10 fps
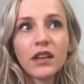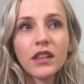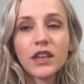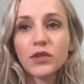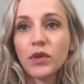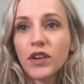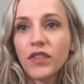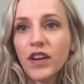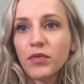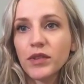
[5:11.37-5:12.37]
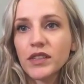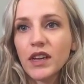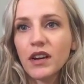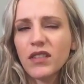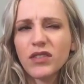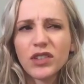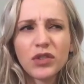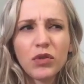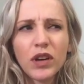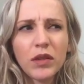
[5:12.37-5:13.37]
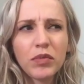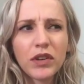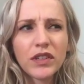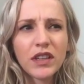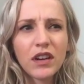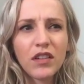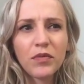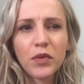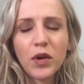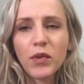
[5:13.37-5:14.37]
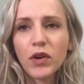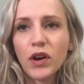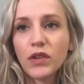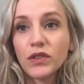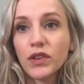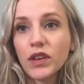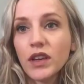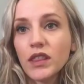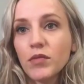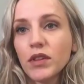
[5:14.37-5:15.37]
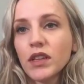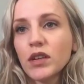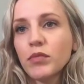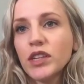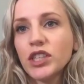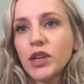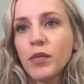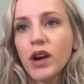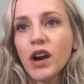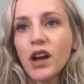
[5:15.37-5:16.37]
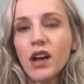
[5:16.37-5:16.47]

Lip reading: like 25% off or 20% off promo codes, so you can get them a little bit cheaper.